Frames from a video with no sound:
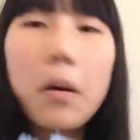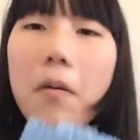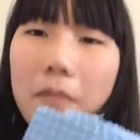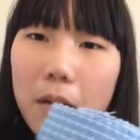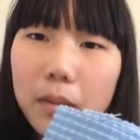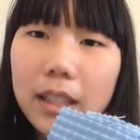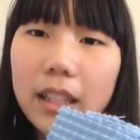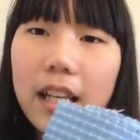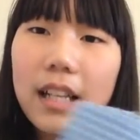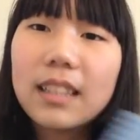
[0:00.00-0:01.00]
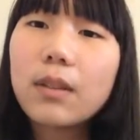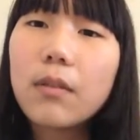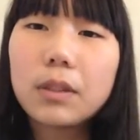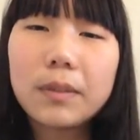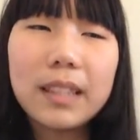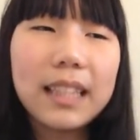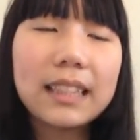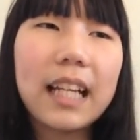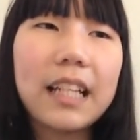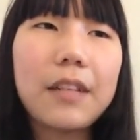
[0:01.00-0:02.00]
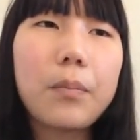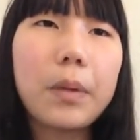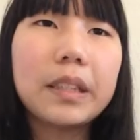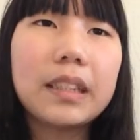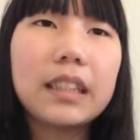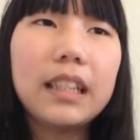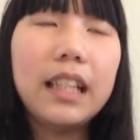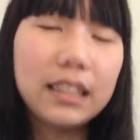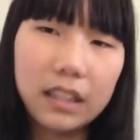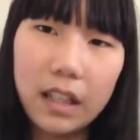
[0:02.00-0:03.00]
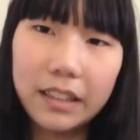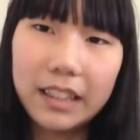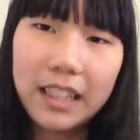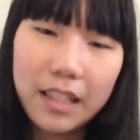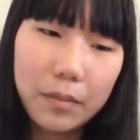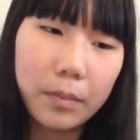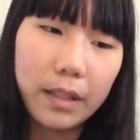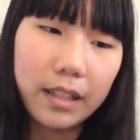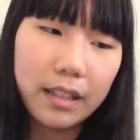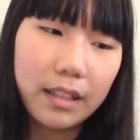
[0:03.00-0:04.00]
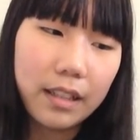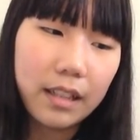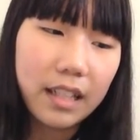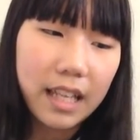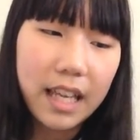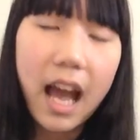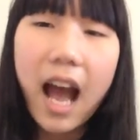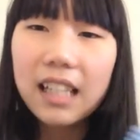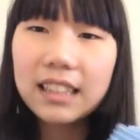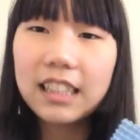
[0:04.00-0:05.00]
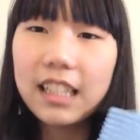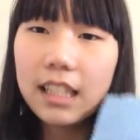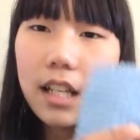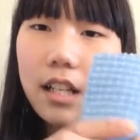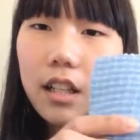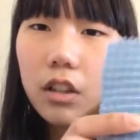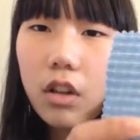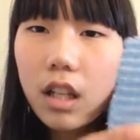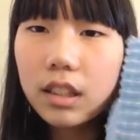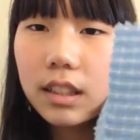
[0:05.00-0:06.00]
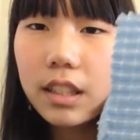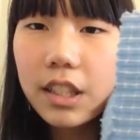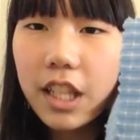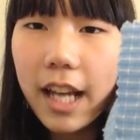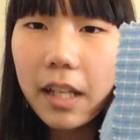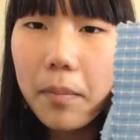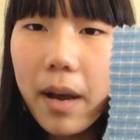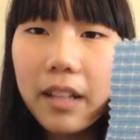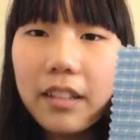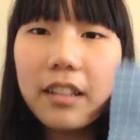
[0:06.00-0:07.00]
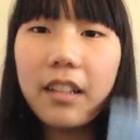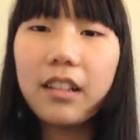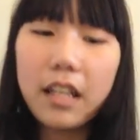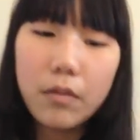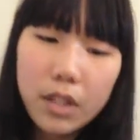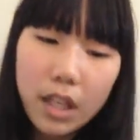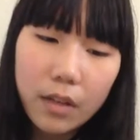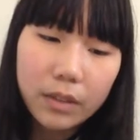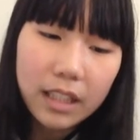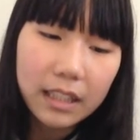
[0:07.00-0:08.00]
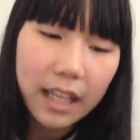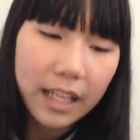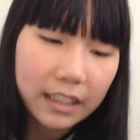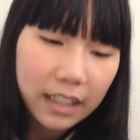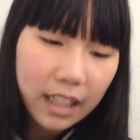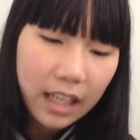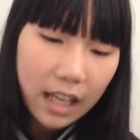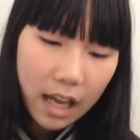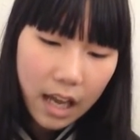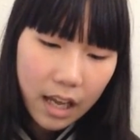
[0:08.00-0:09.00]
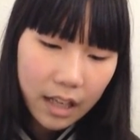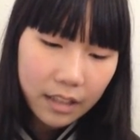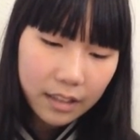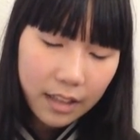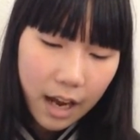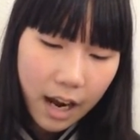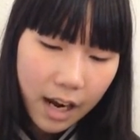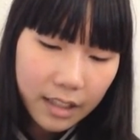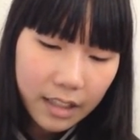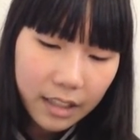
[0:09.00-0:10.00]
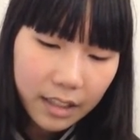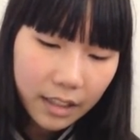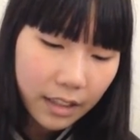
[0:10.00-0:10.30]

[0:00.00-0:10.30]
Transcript: fabric, so I was really excited, but it's not. But it has this cross check pattern on it, which I really liked, and I think